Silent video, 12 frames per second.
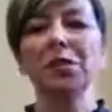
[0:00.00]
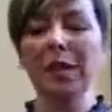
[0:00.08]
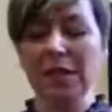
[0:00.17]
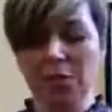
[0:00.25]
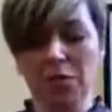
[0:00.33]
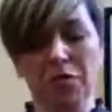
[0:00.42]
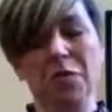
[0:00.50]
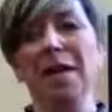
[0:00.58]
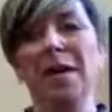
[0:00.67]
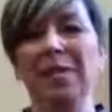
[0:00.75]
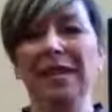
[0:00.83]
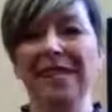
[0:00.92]
So let's go from
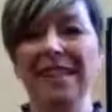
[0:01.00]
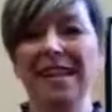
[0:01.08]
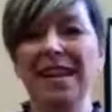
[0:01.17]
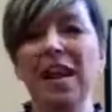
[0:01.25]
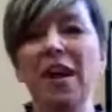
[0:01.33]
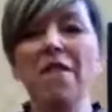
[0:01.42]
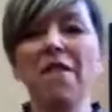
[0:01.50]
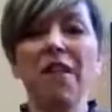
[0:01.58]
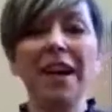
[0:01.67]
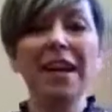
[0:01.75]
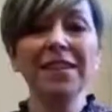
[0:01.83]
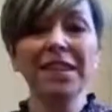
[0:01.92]
that bit.
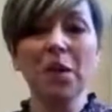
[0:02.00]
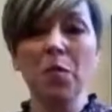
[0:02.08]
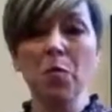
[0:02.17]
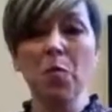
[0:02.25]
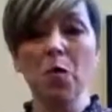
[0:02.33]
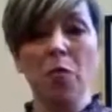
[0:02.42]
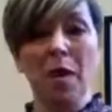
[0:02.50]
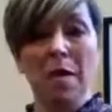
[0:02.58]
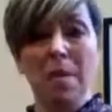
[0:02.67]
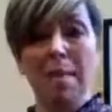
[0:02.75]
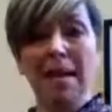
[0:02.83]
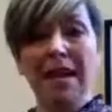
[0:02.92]
Find out what
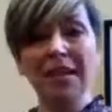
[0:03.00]
we're